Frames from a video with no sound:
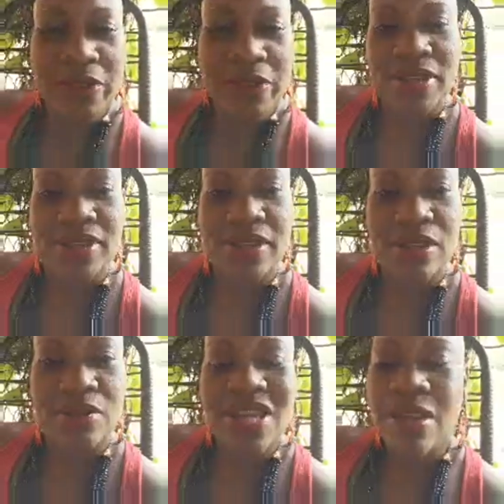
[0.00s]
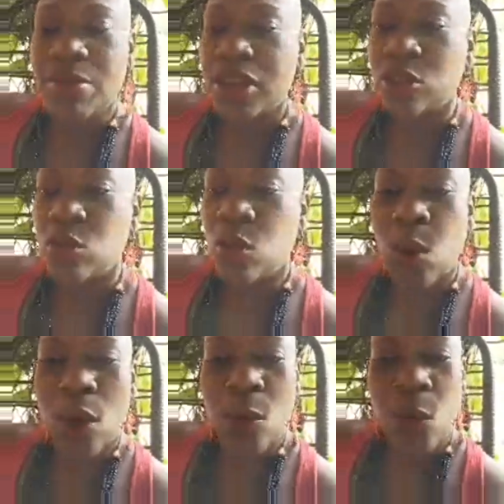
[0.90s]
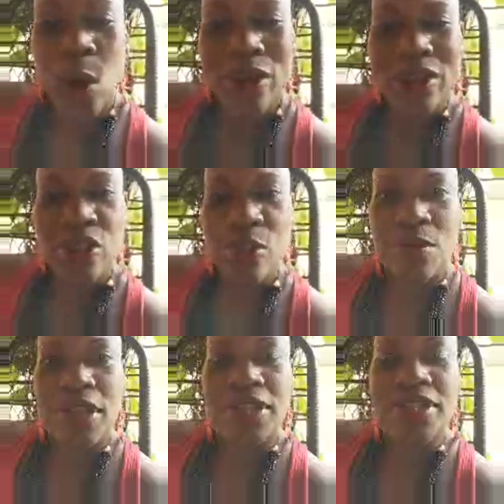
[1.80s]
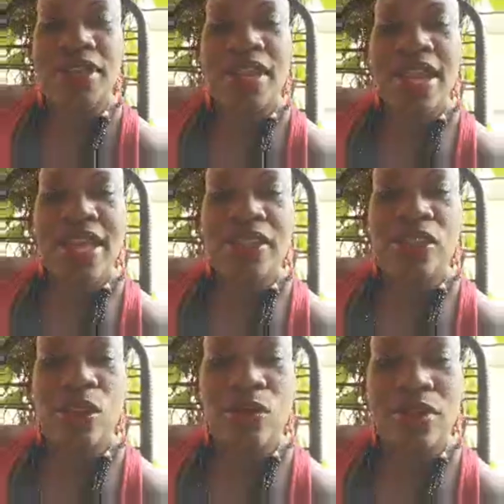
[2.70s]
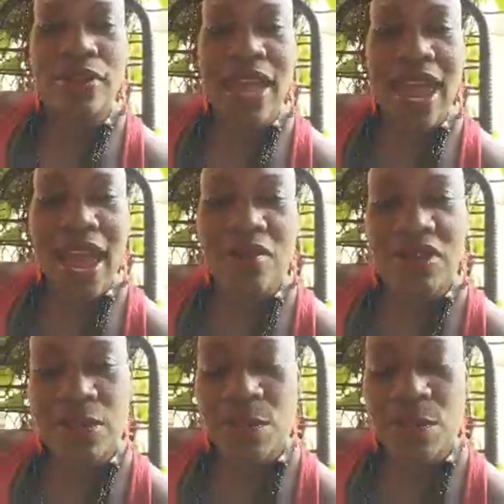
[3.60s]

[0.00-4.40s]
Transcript: myself, because we're working so much. And so the average